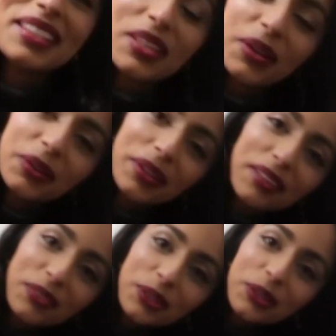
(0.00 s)
So
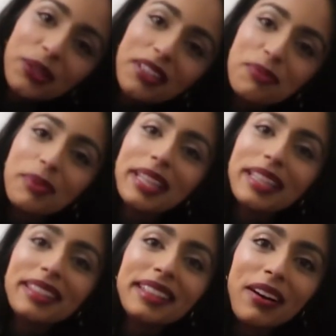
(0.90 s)
if you have
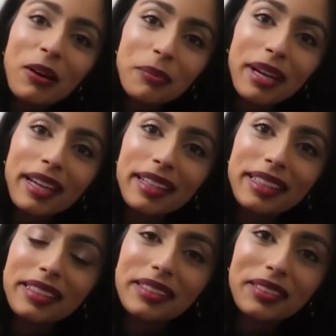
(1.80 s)
been on
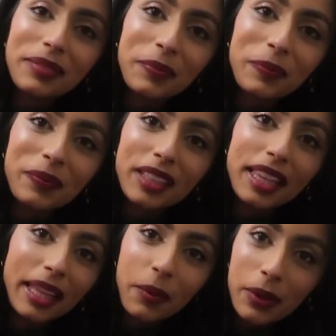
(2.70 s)
my,
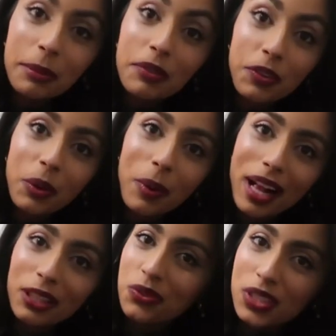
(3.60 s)
like, with me for a
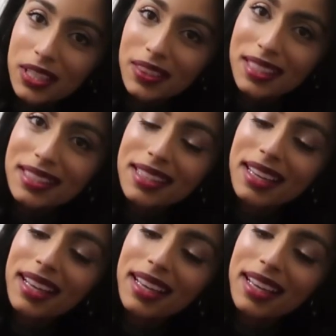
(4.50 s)
while, you've seen this.